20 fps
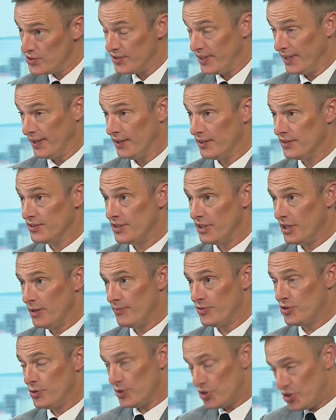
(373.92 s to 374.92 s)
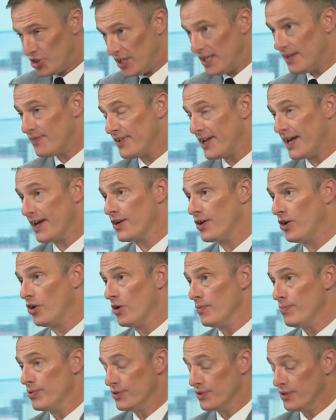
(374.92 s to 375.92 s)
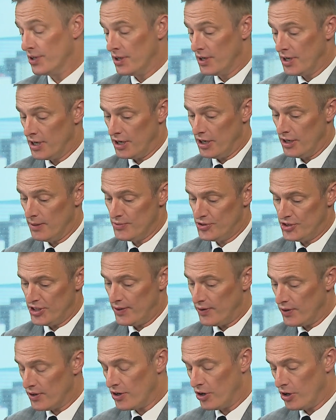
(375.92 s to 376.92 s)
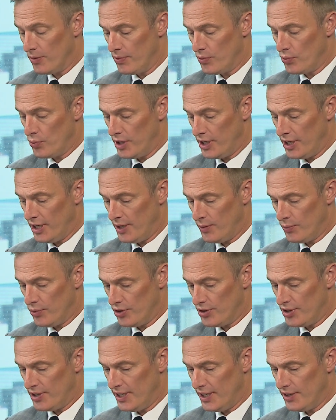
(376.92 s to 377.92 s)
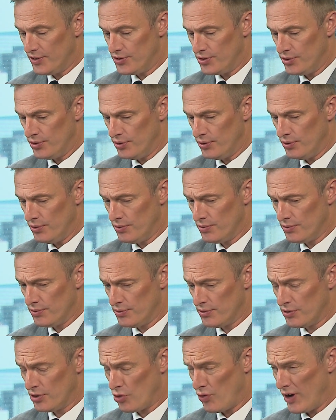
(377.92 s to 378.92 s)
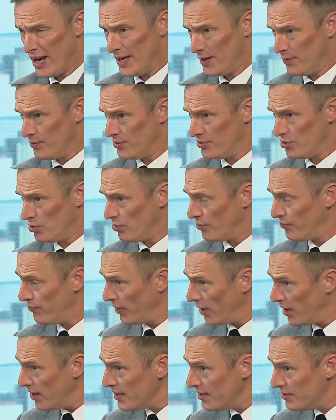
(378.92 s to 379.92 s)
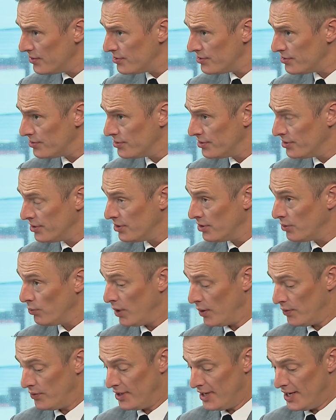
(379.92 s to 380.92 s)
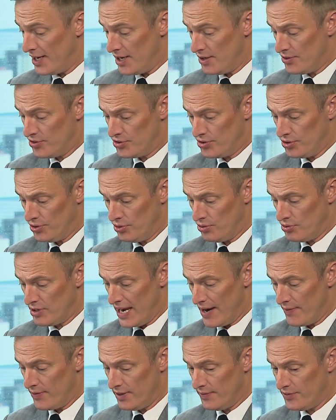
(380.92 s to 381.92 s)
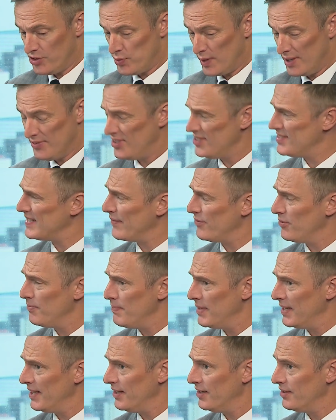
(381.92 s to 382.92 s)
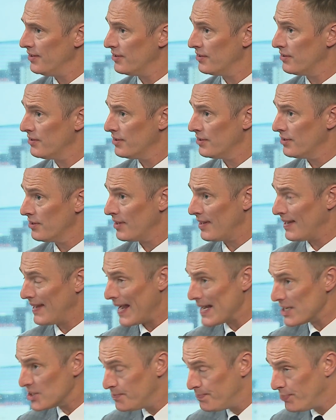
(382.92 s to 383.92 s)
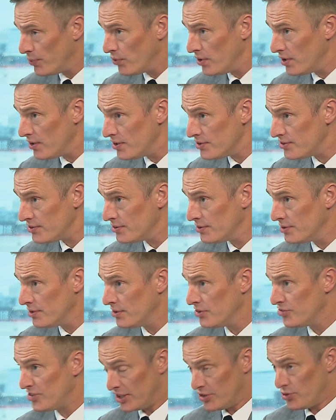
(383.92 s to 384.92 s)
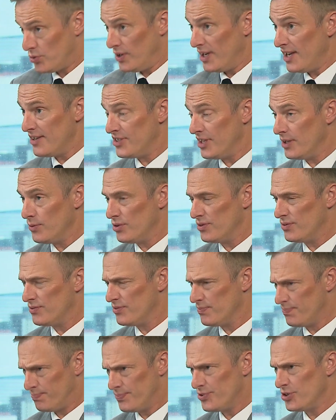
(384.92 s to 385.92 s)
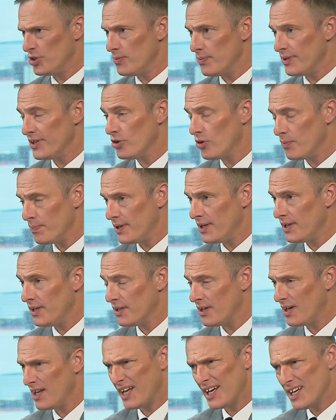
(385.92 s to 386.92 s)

things, to achieve net carbon, zero carbon, we would need to ground all flights. We would need to get rid of 27 million gas boilers. Central heating would presumably not be allowed.